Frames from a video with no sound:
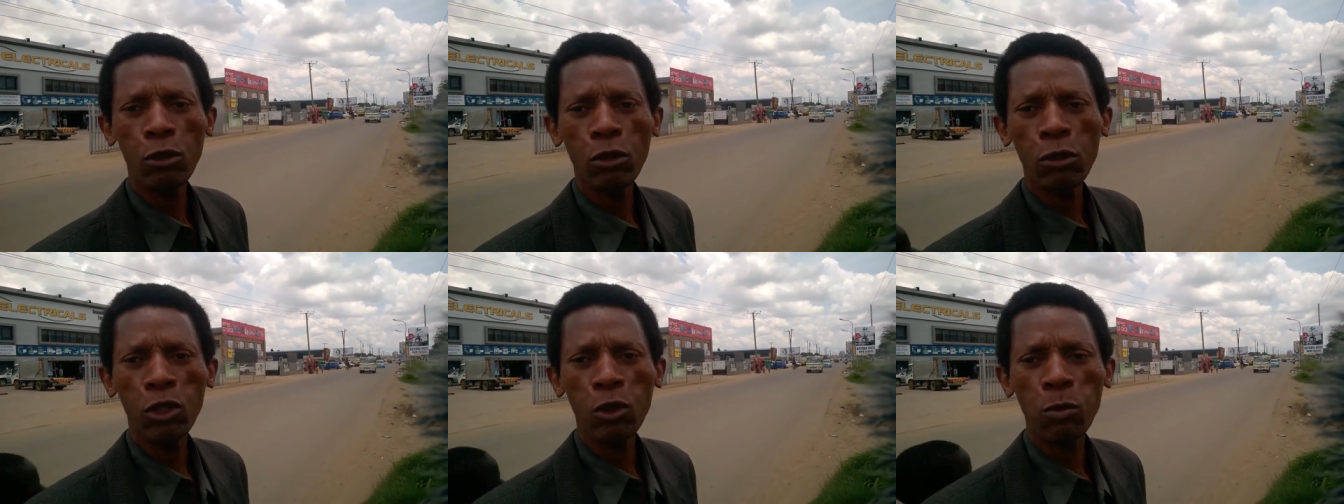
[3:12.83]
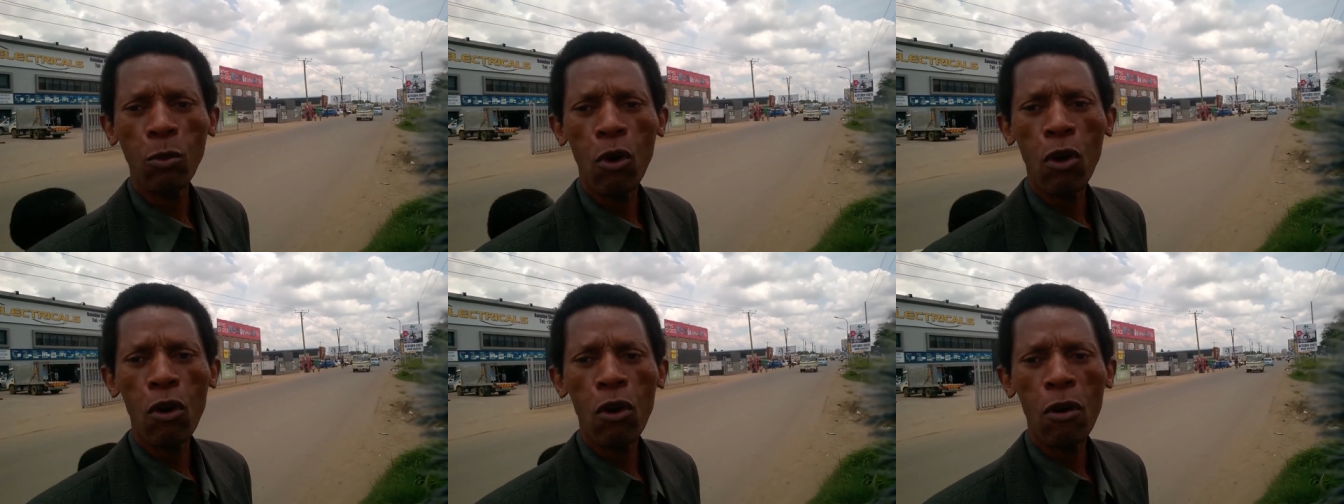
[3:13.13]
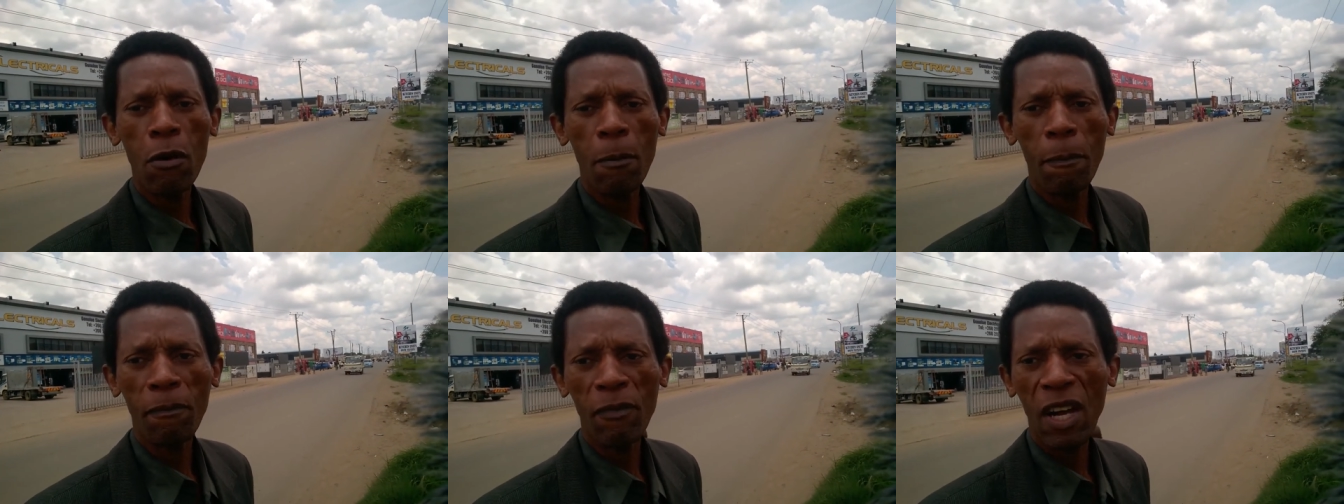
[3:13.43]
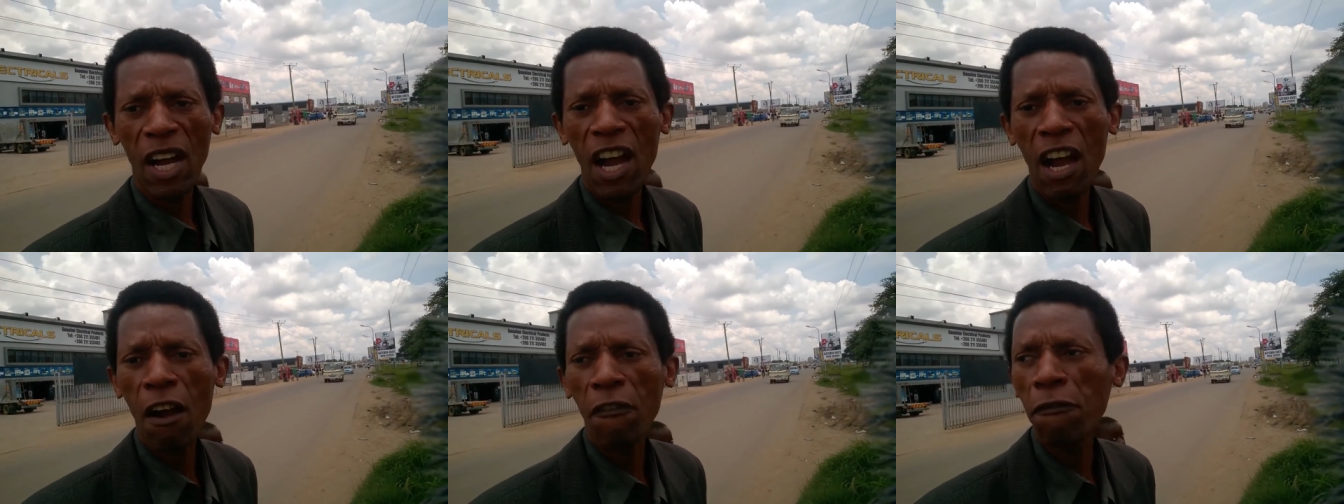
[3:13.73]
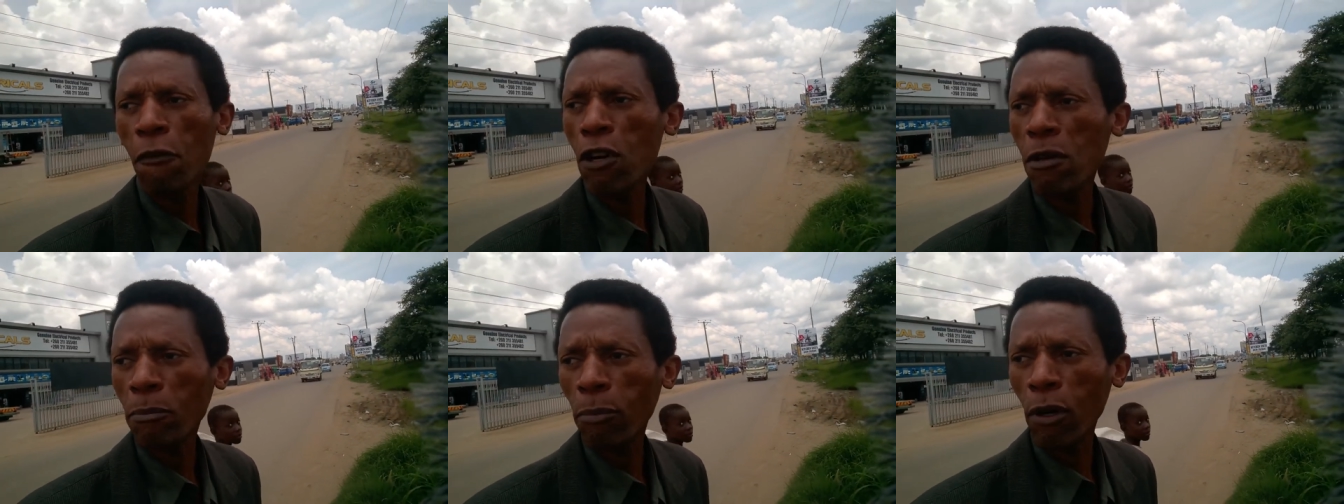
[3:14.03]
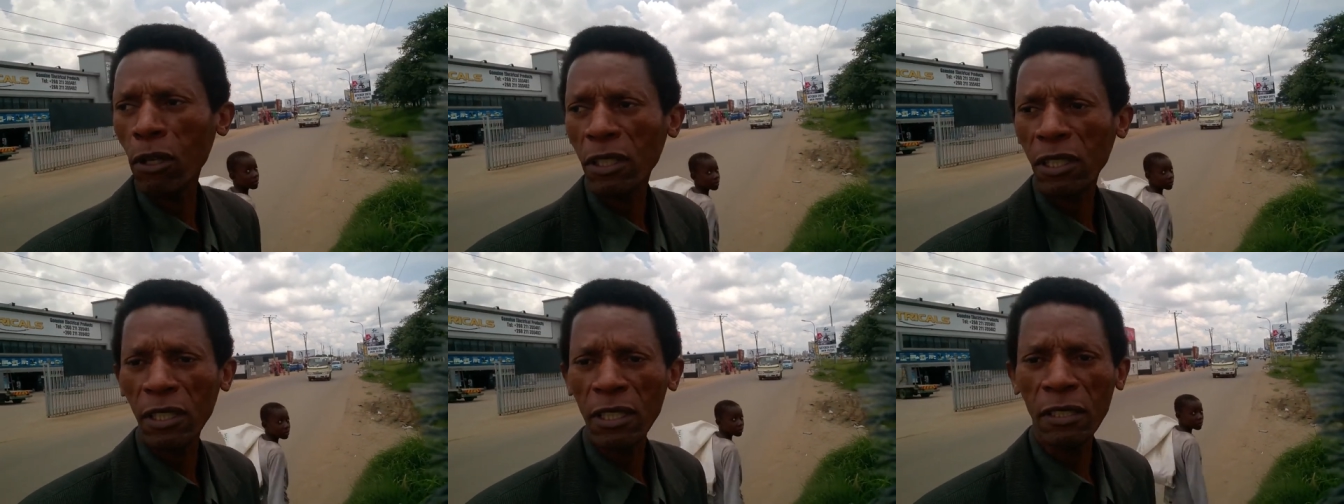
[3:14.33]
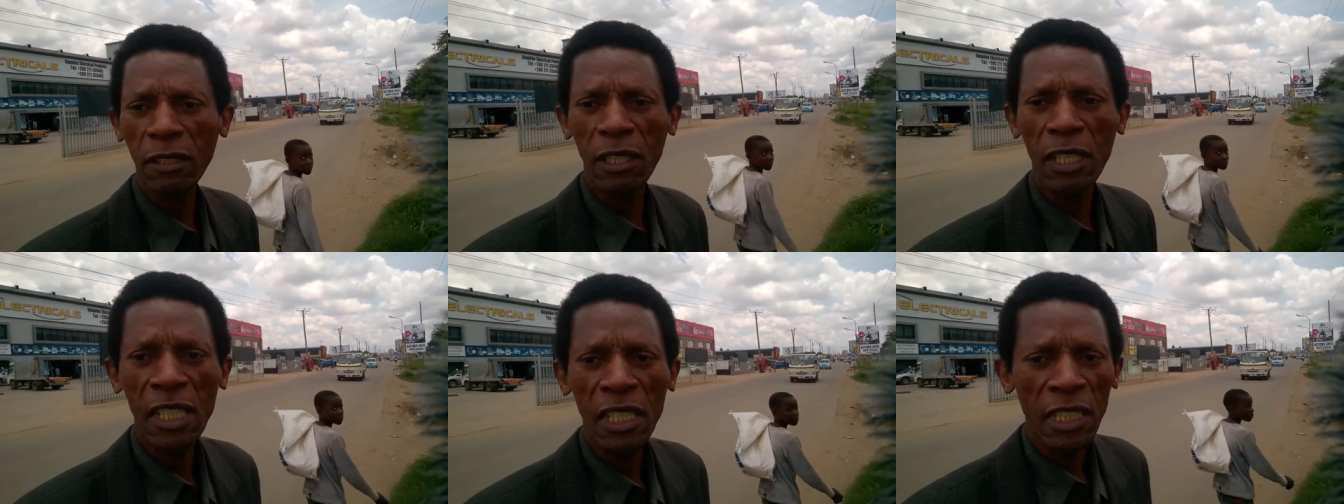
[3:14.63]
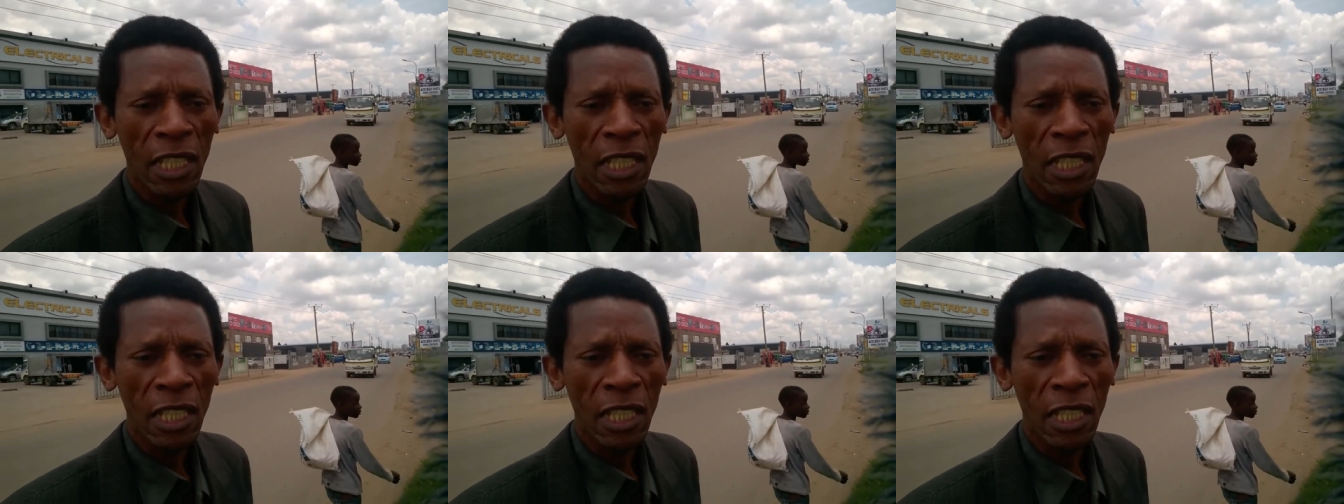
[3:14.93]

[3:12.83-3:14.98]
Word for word: two small phone boxes.